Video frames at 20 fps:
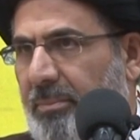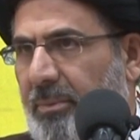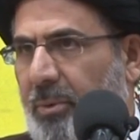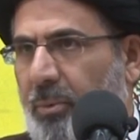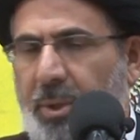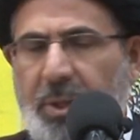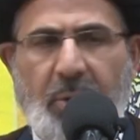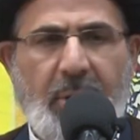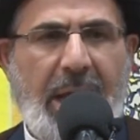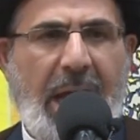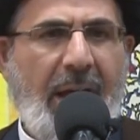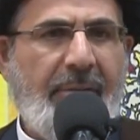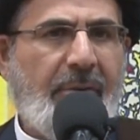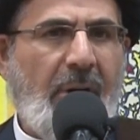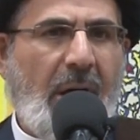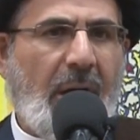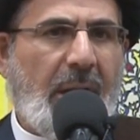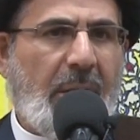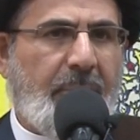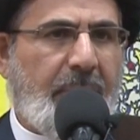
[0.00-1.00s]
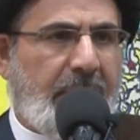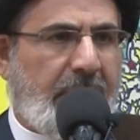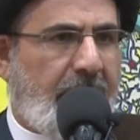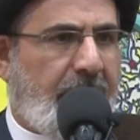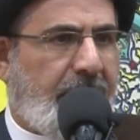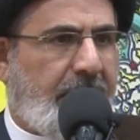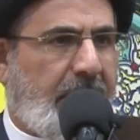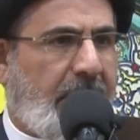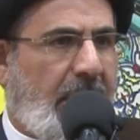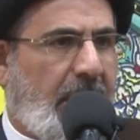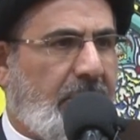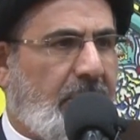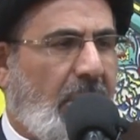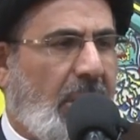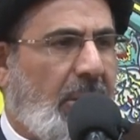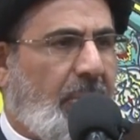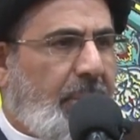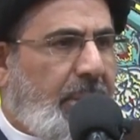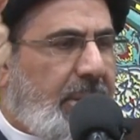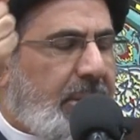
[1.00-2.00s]
We don't have Halloween every night.
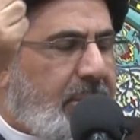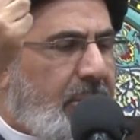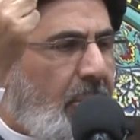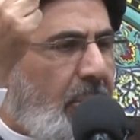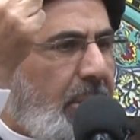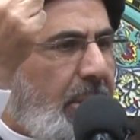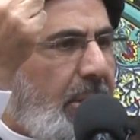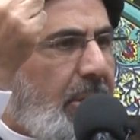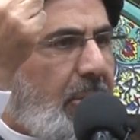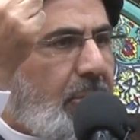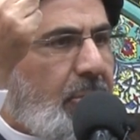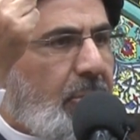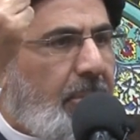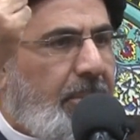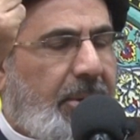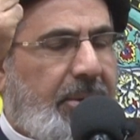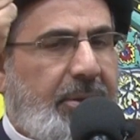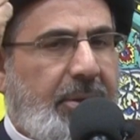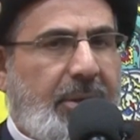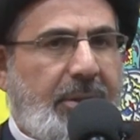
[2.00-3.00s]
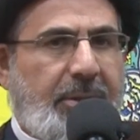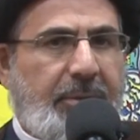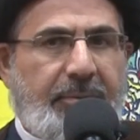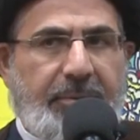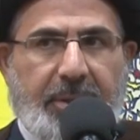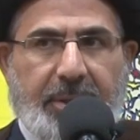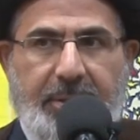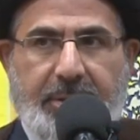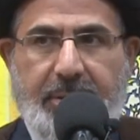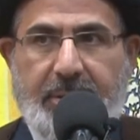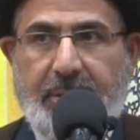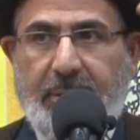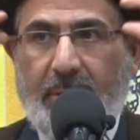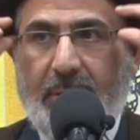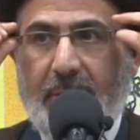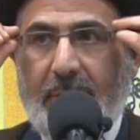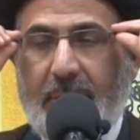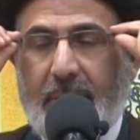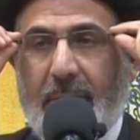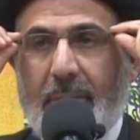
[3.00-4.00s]
Halloween is only October 31st.
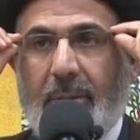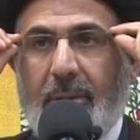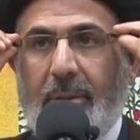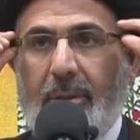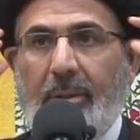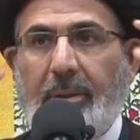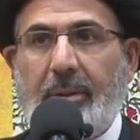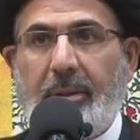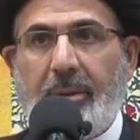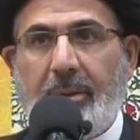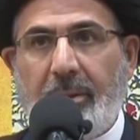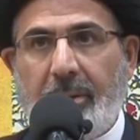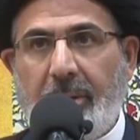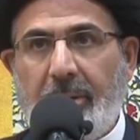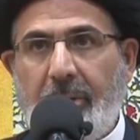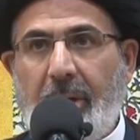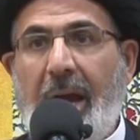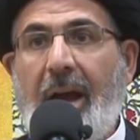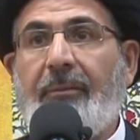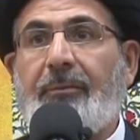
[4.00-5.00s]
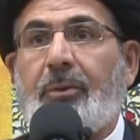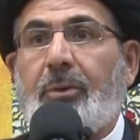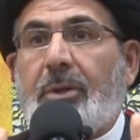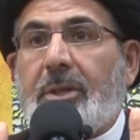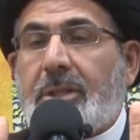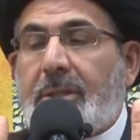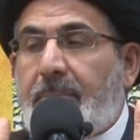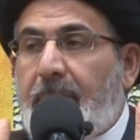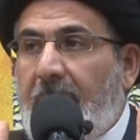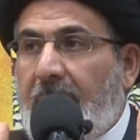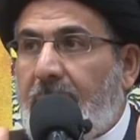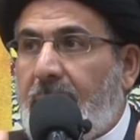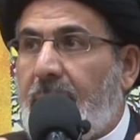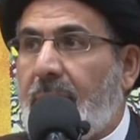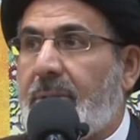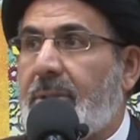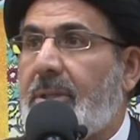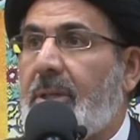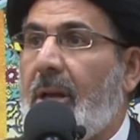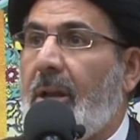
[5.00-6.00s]
You have to respect
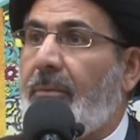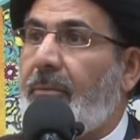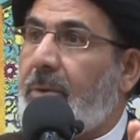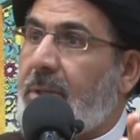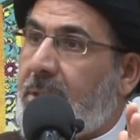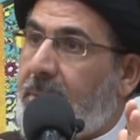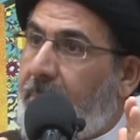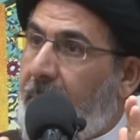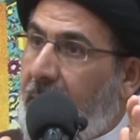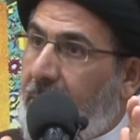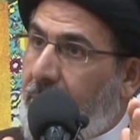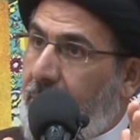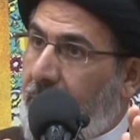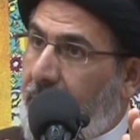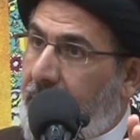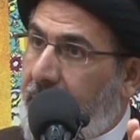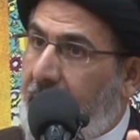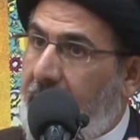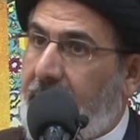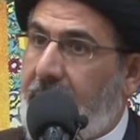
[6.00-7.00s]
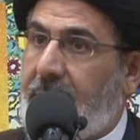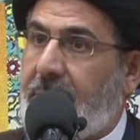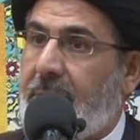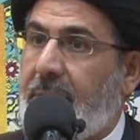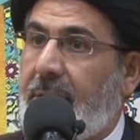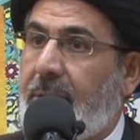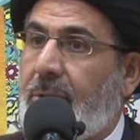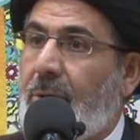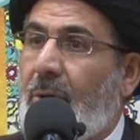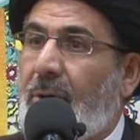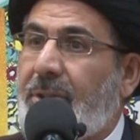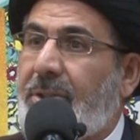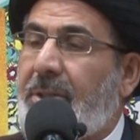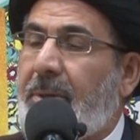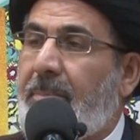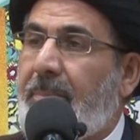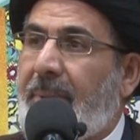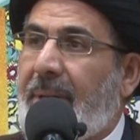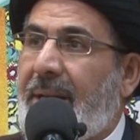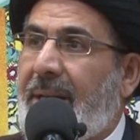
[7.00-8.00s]
yourself, respect your tradition.
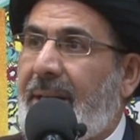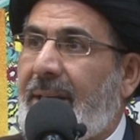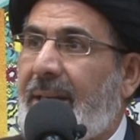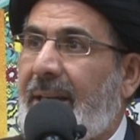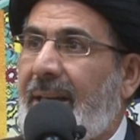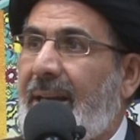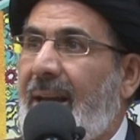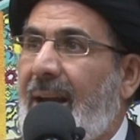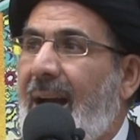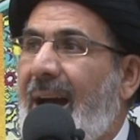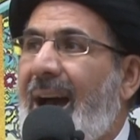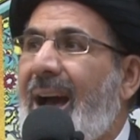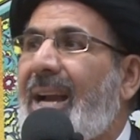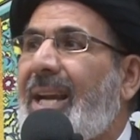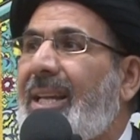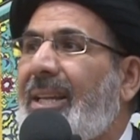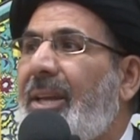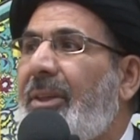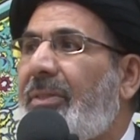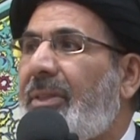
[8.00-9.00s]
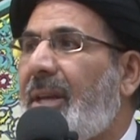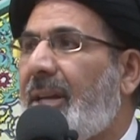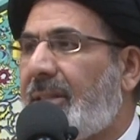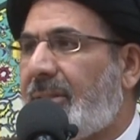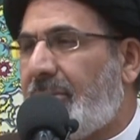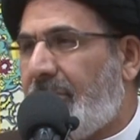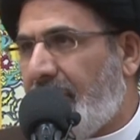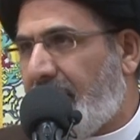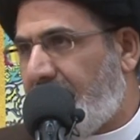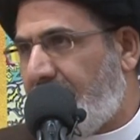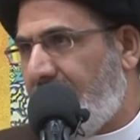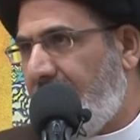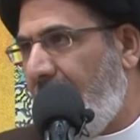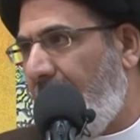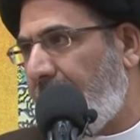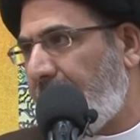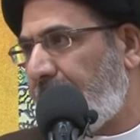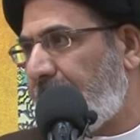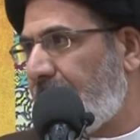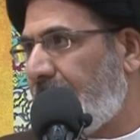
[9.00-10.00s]
Don't bring ugly things to
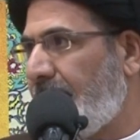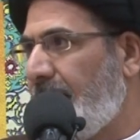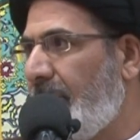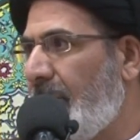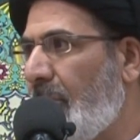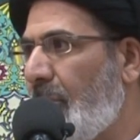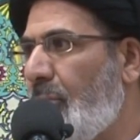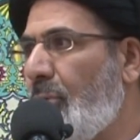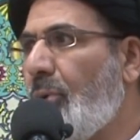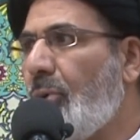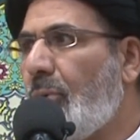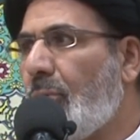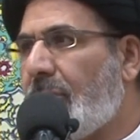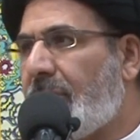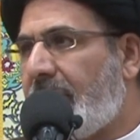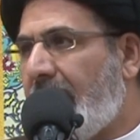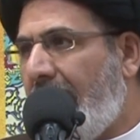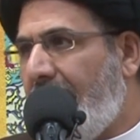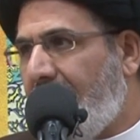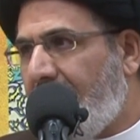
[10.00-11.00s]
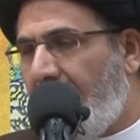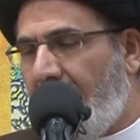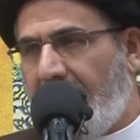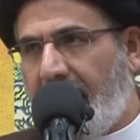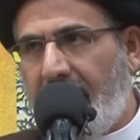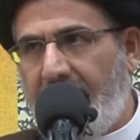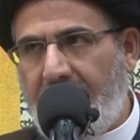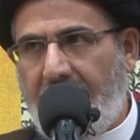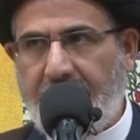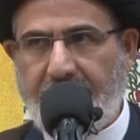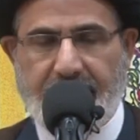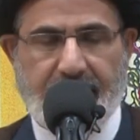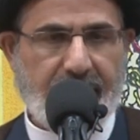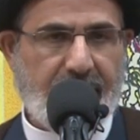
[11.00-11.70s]
Islam. Kunu zainan lana.